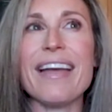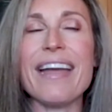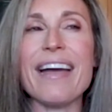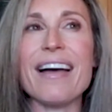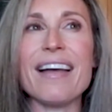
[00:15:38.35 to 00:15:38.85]

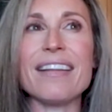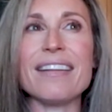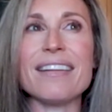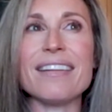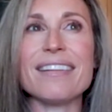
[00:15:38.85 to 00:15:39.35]

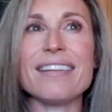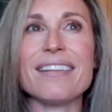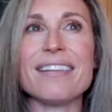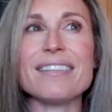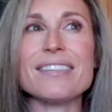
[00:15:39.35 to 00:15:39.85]
And
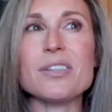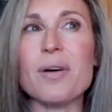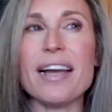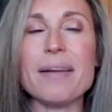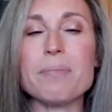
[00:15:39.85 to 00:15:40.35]

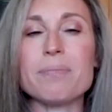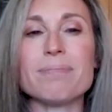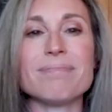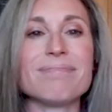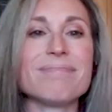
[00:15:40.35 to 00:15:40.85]
so I
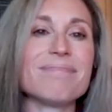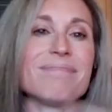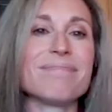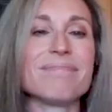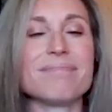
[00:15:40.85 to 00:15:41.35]

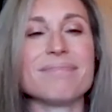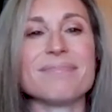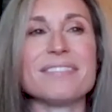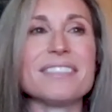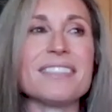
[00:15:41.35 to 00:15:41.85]

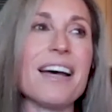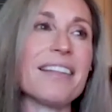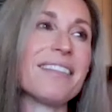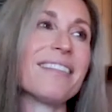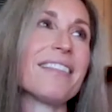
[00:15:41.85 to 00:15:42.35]

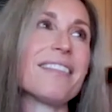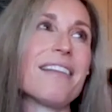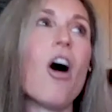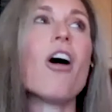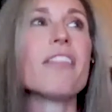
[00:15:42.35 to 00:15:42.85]
got
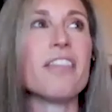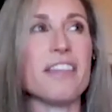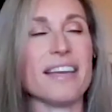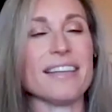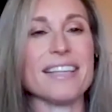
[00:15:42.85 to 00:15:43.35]
all the
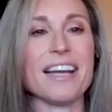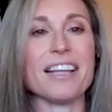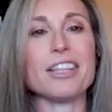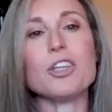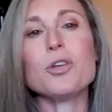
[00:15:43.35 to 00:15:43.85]
things. I
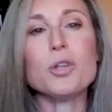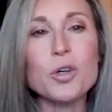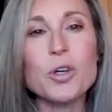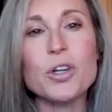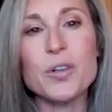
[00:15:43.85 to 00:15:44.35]
got the
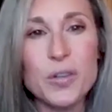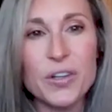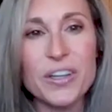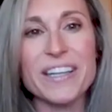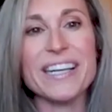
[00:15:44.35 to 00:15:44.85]
unicorn
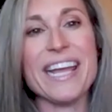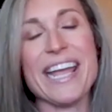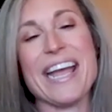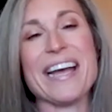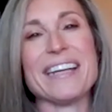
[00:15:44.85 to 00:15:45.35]
horn,
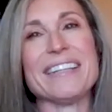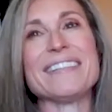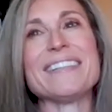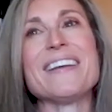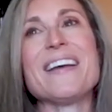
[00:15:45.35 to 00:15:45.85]

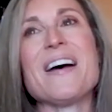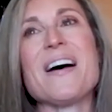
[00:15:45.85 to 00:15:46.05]
and